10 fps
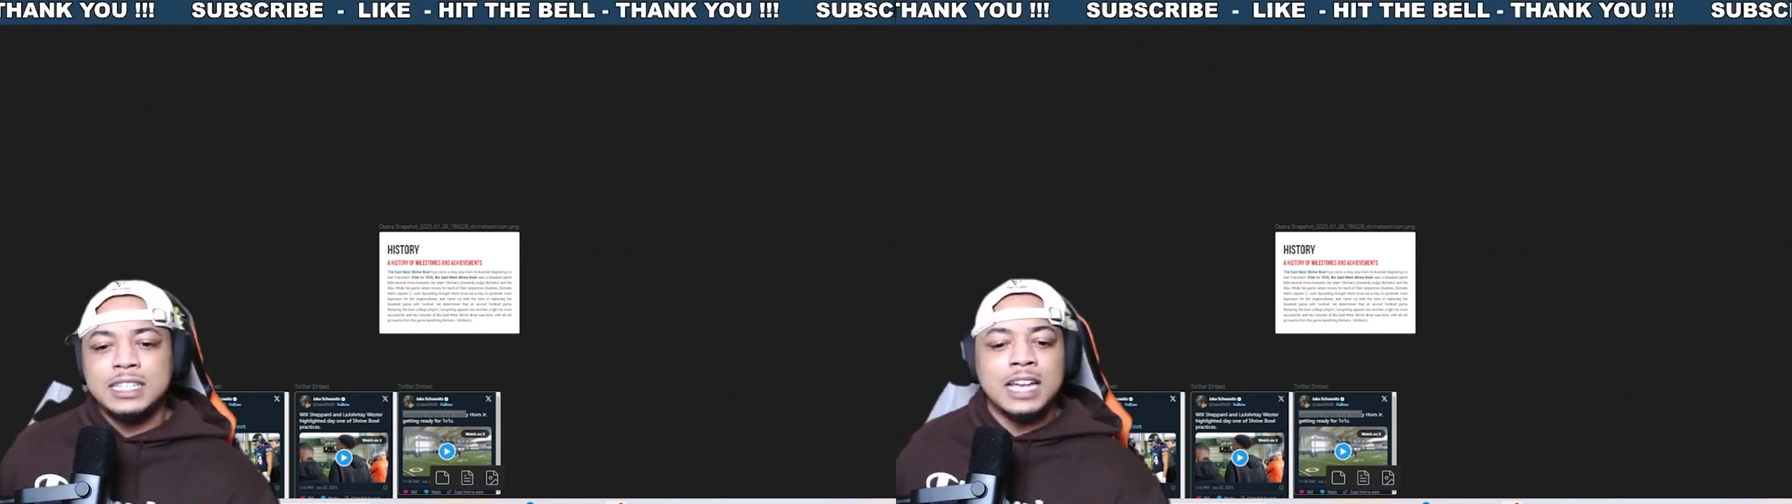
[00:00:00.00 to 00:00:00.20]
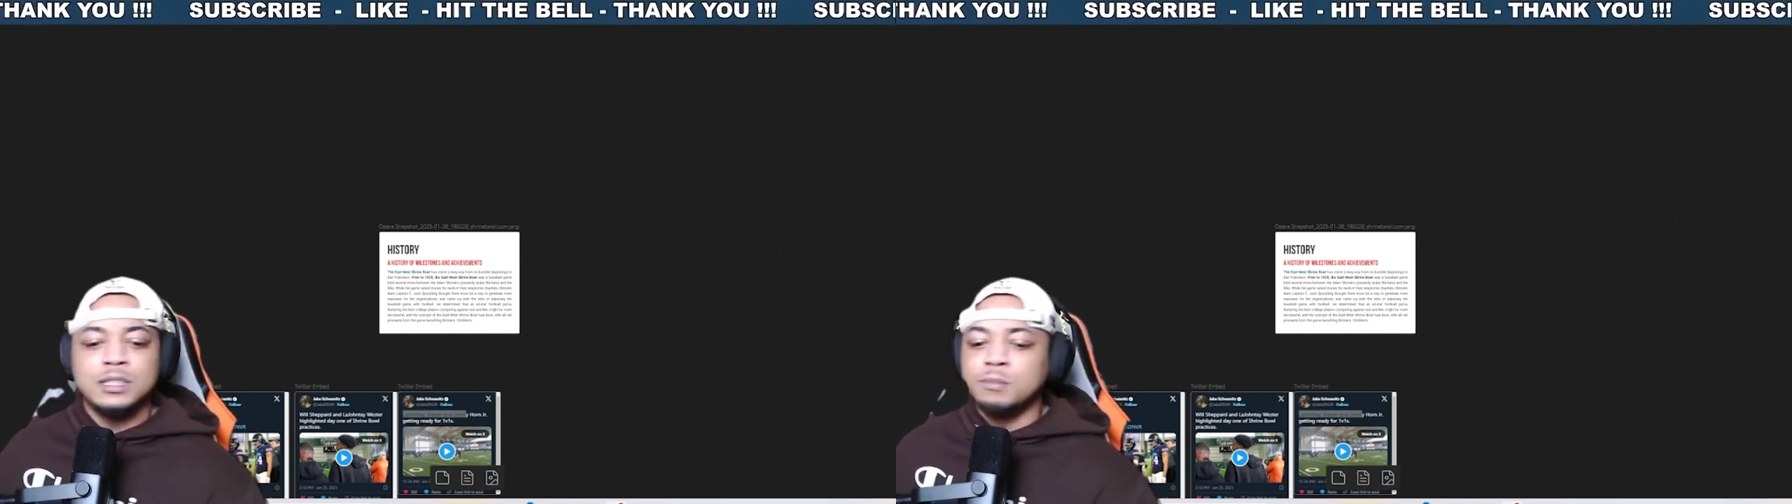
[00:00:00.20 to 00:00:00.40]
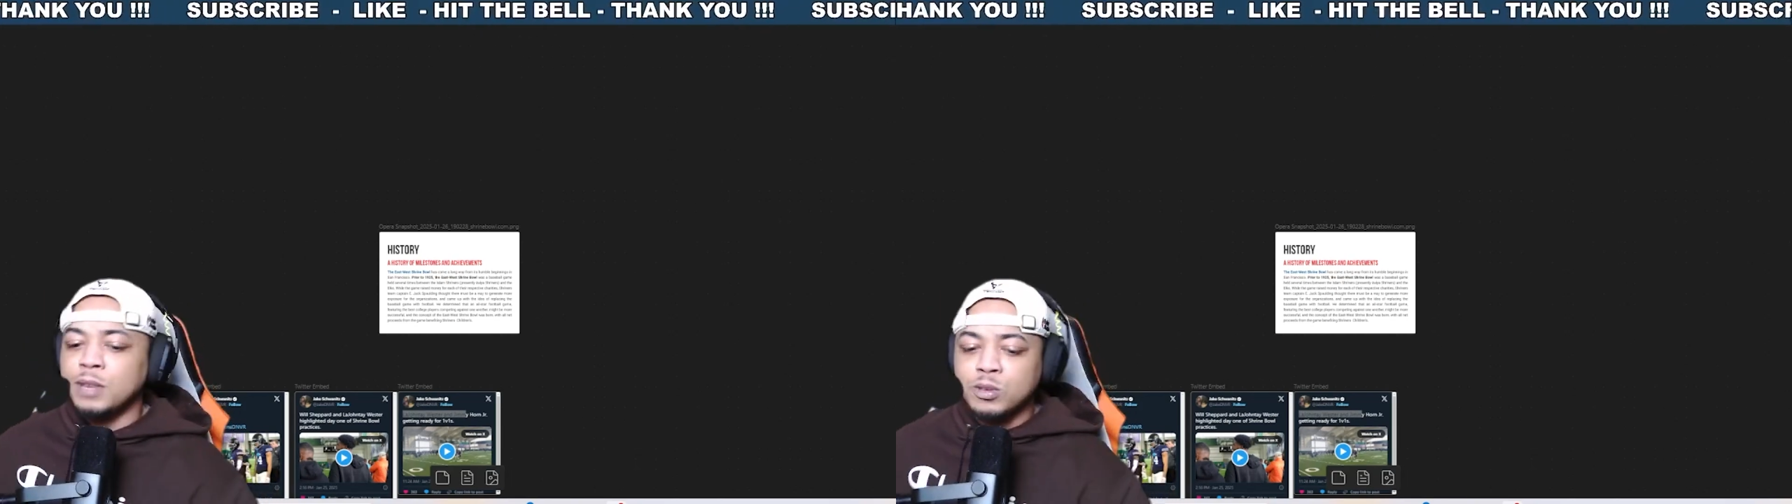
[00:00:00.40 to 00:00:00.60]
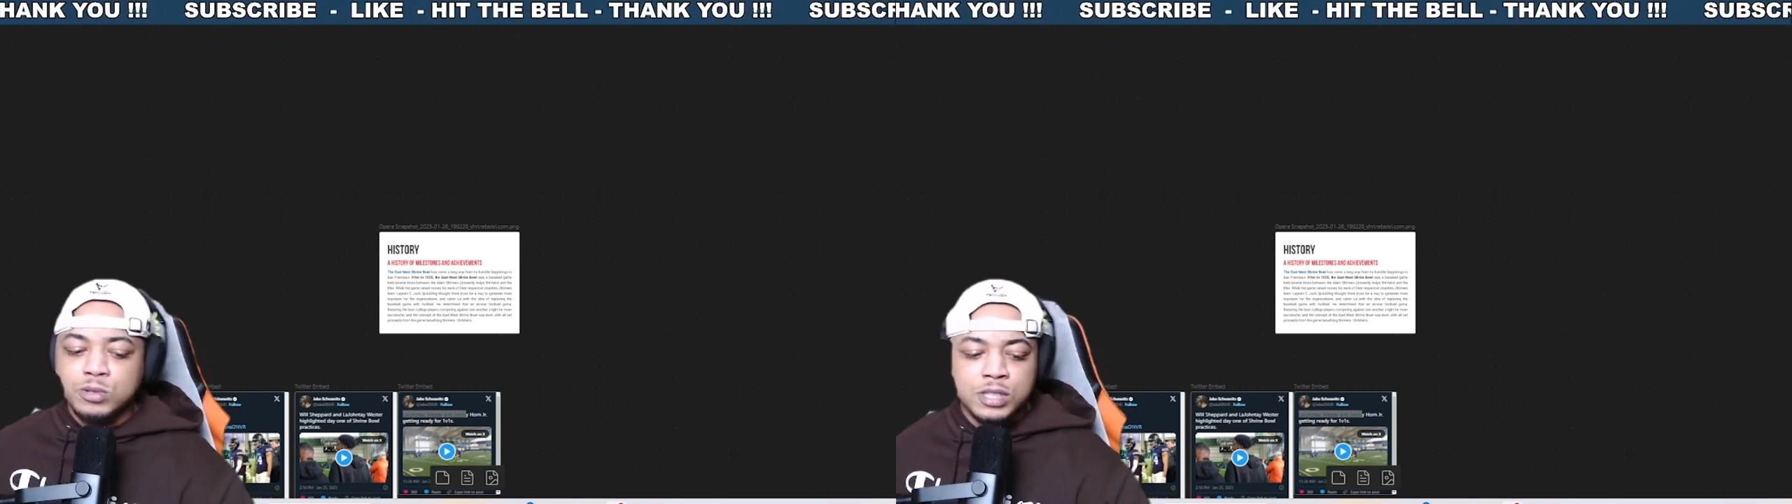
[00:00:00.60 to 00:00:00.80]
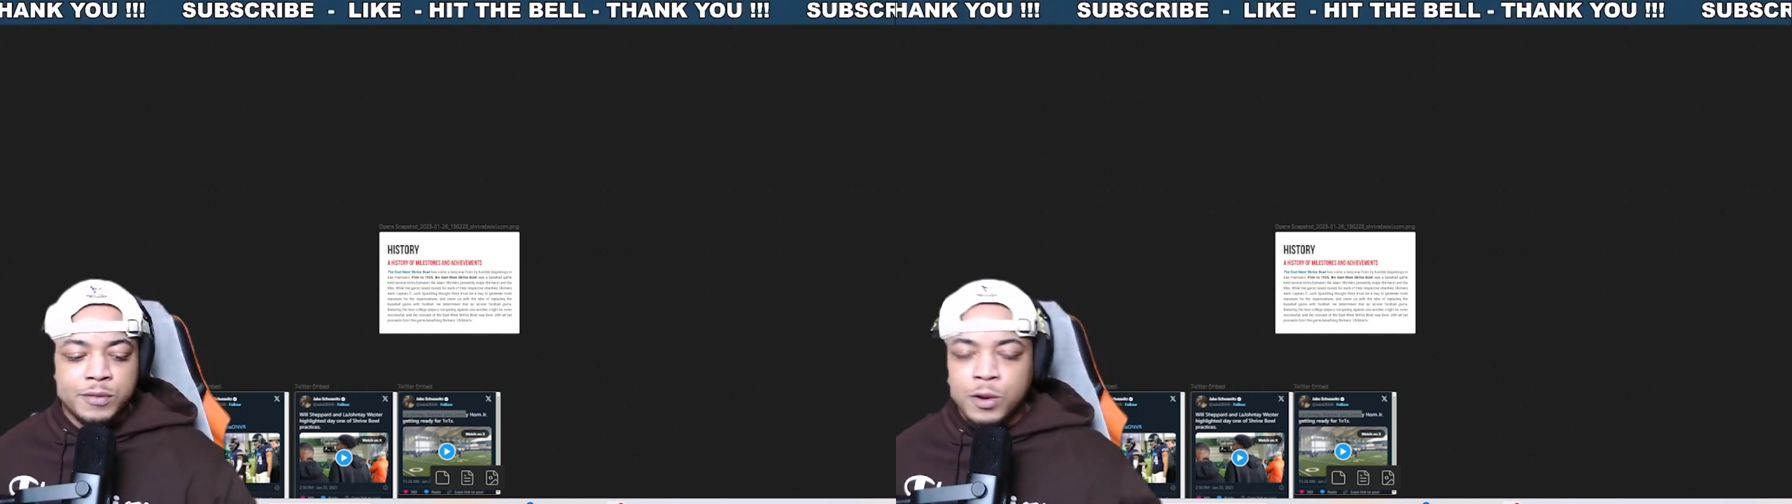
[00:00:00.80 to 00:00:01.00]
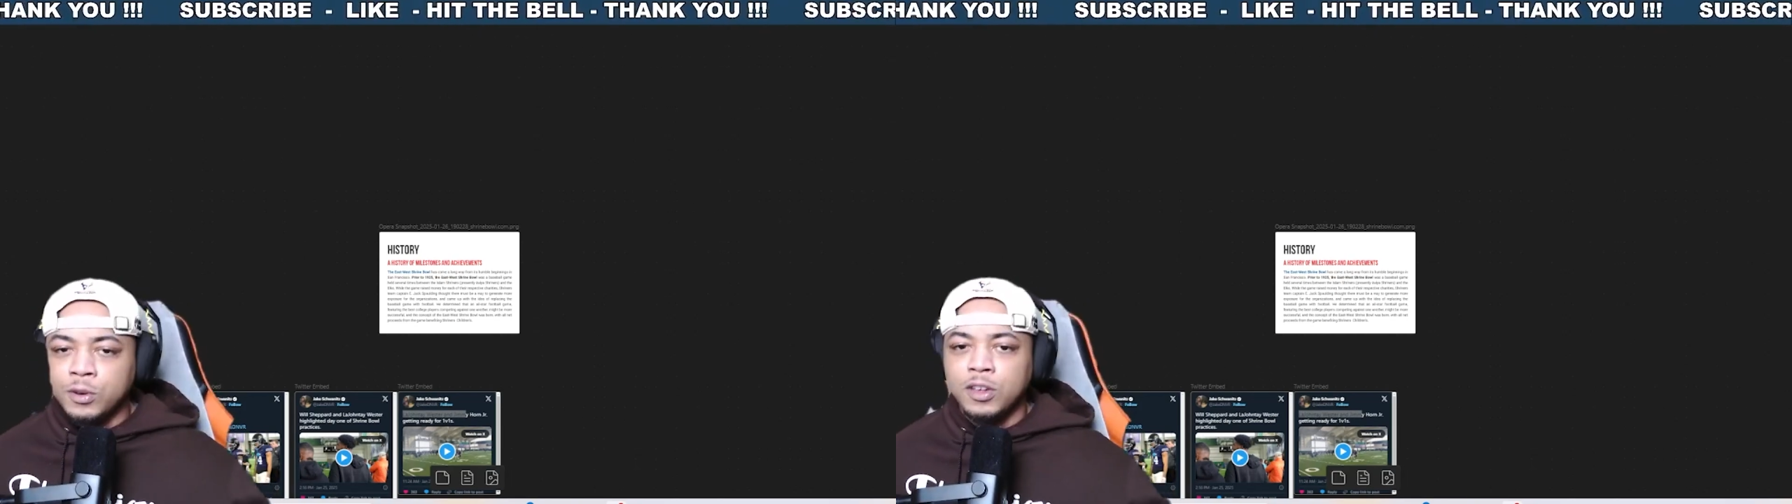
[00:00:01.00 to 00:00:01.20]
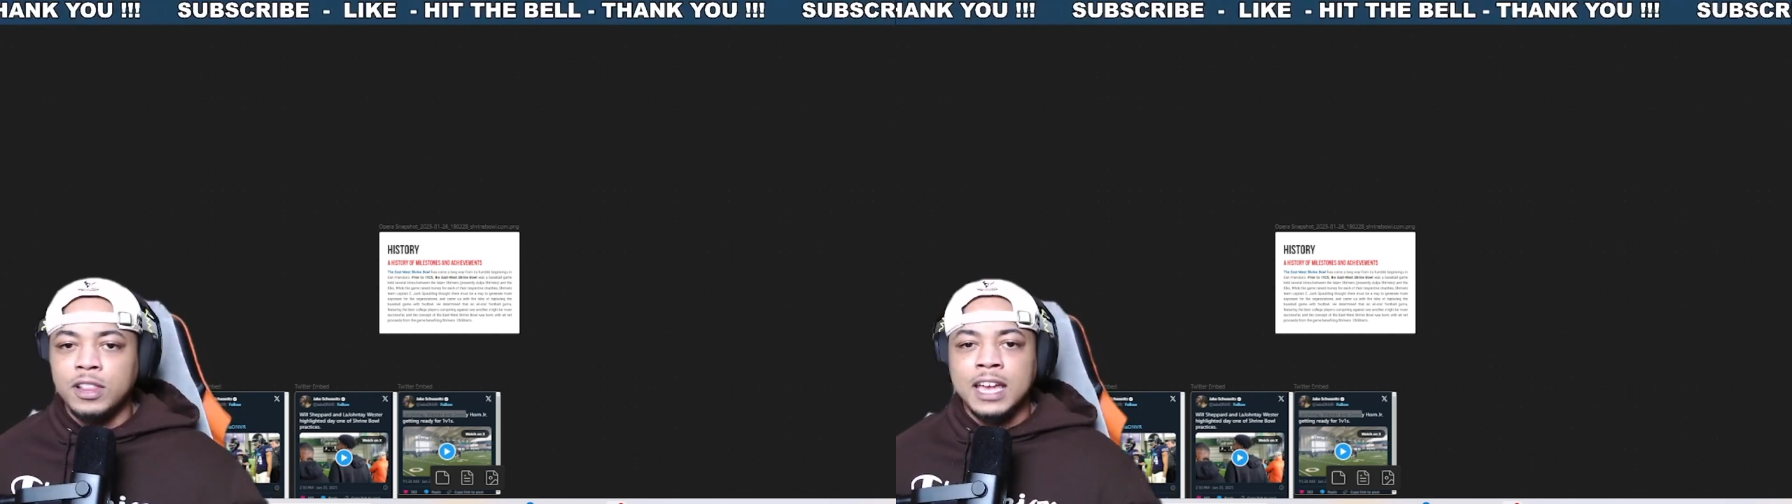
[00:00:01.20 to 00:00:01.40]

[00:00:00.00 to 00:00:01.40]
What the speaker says: He had some mental stuff going on.